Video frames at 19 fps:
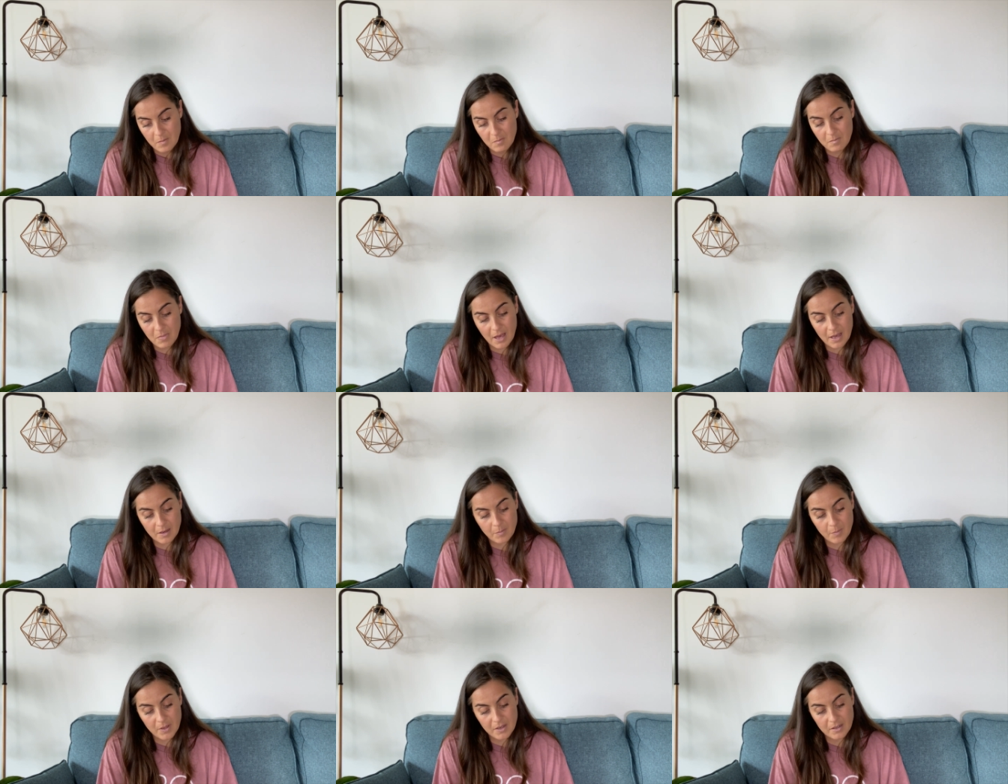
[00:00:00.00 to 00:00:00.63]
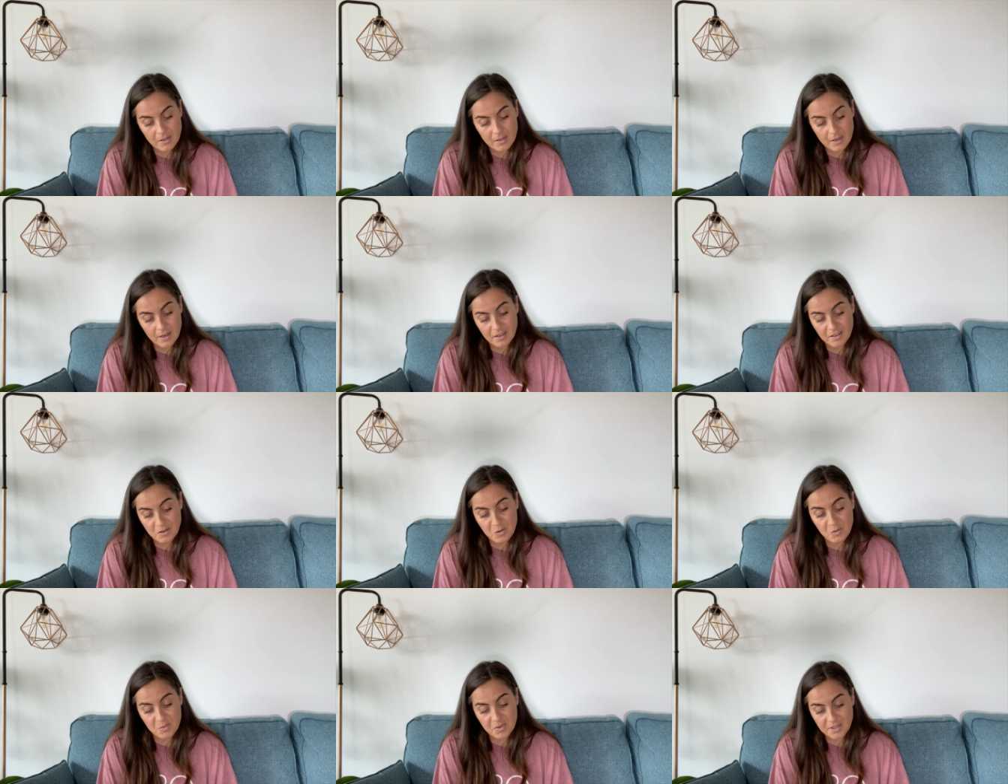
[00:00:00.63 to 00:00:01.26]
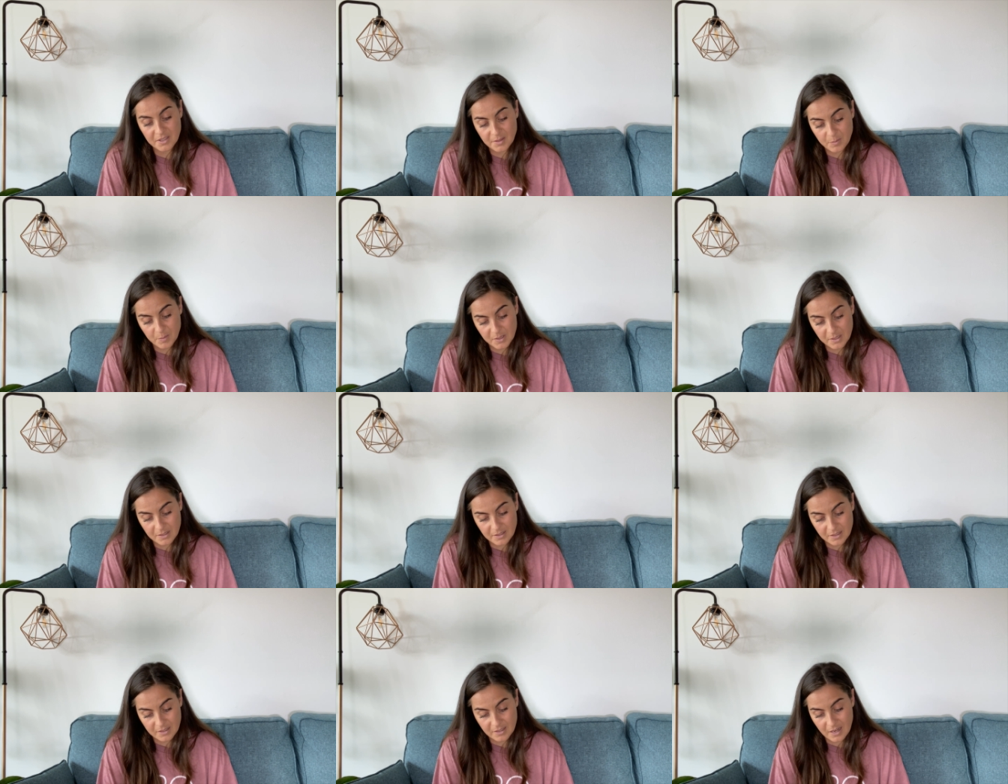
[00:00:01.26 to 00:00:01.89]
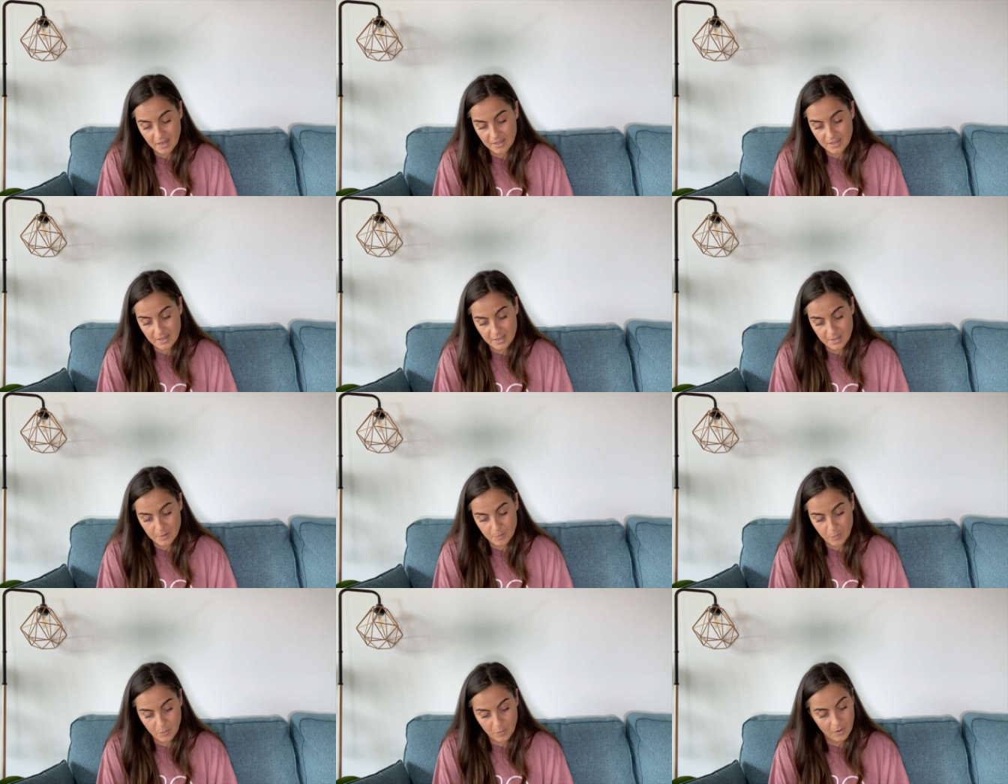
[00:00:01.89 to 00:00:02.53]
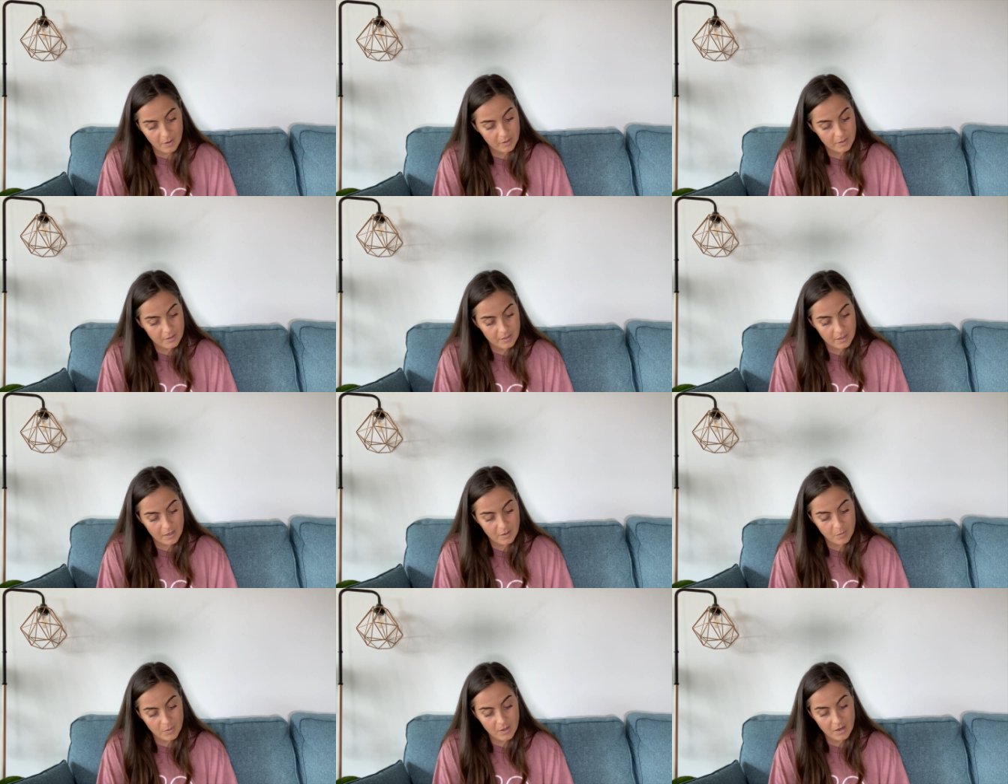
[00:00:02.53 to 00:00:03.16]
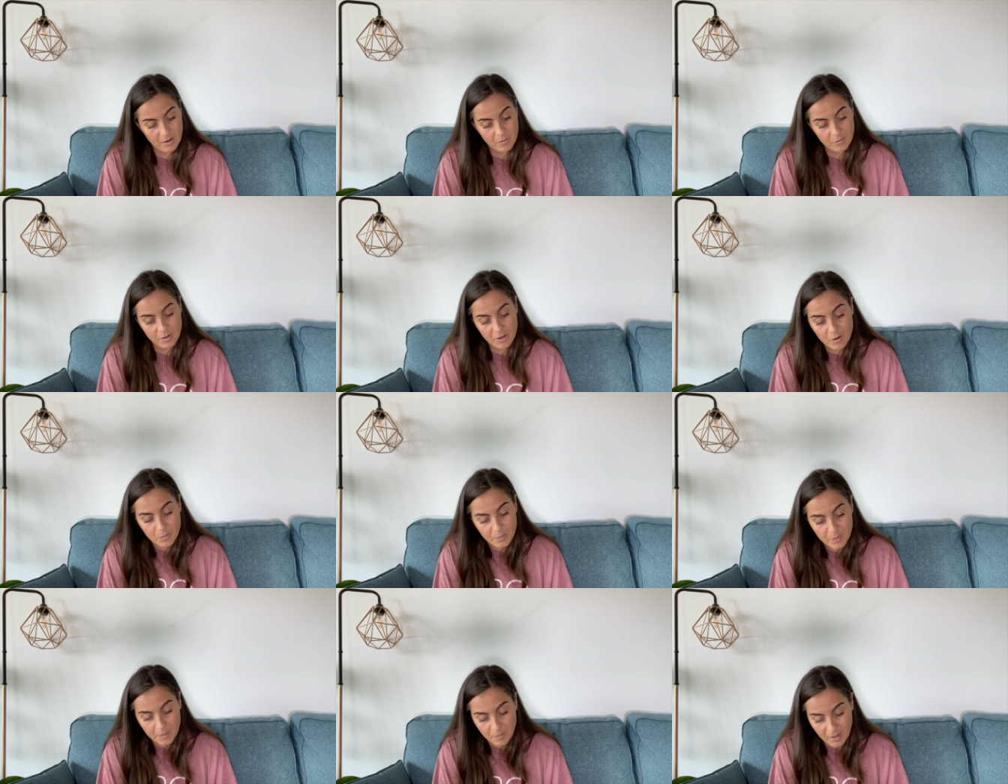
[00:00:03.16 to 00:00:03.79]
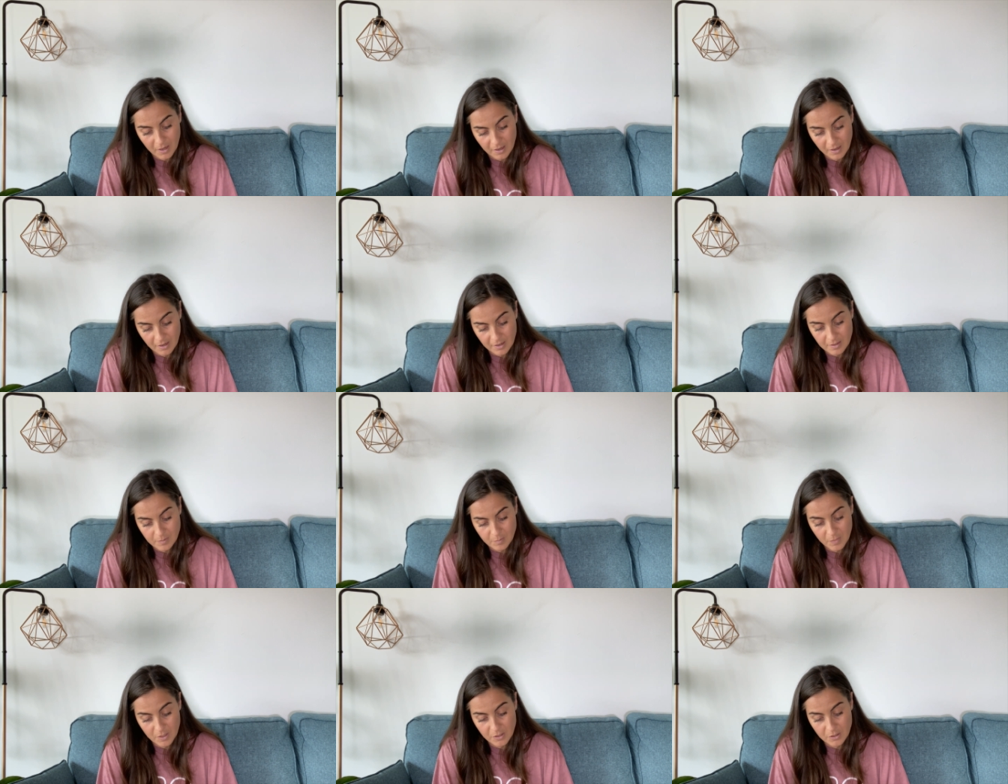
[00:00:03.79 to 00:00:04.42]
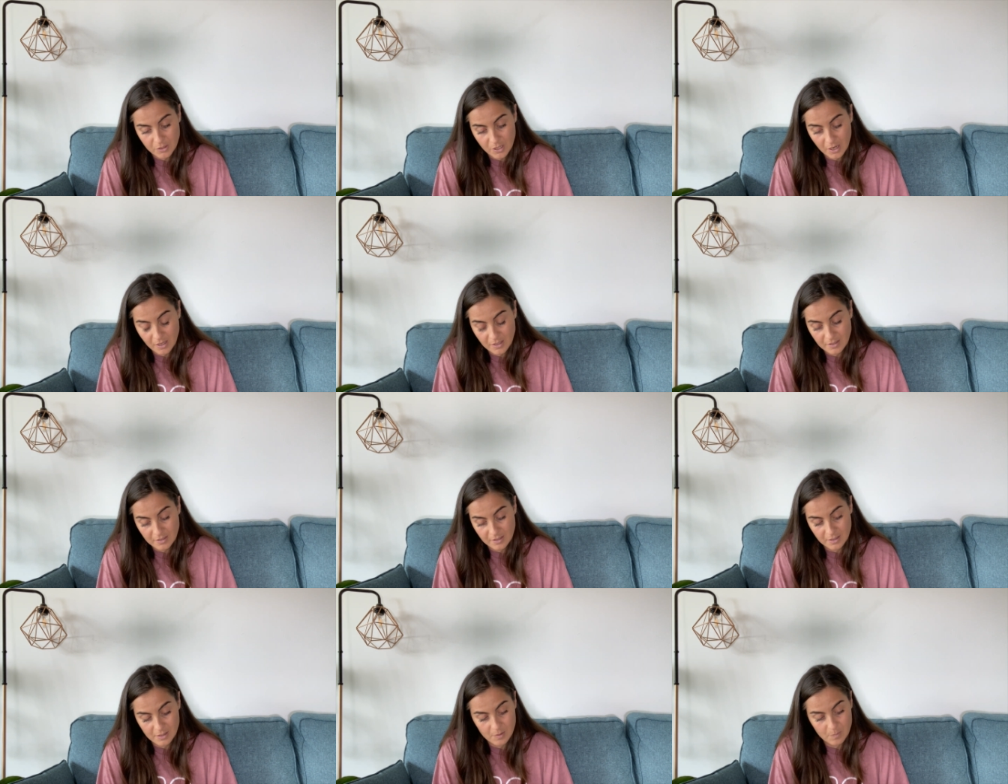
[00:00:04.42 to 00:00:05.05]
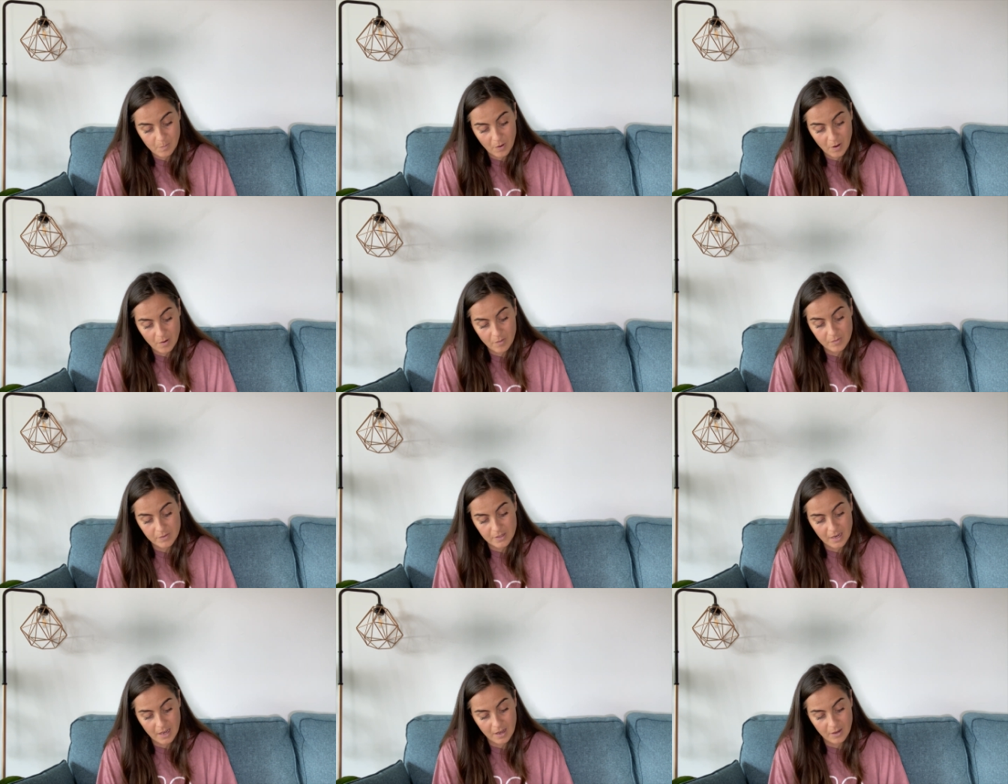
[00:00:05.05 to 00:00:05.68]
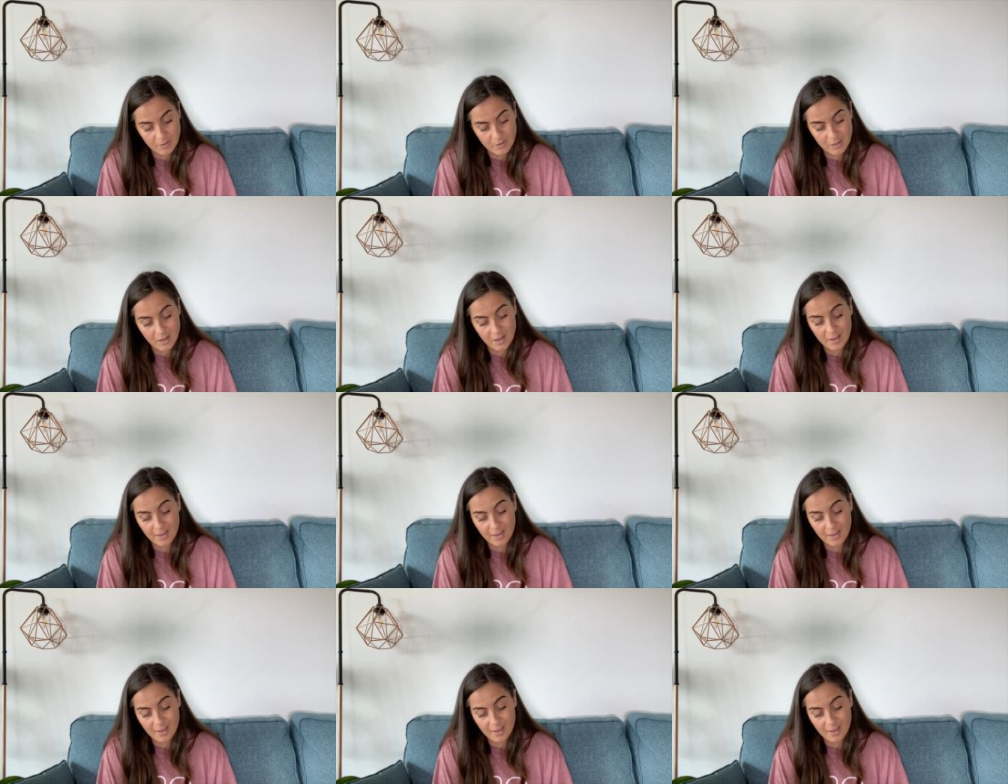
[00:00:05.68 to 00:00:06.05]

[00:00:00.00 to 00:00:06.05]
backbending like nobody's business at this point, and when I reopen my eyes, my chest is puffed out a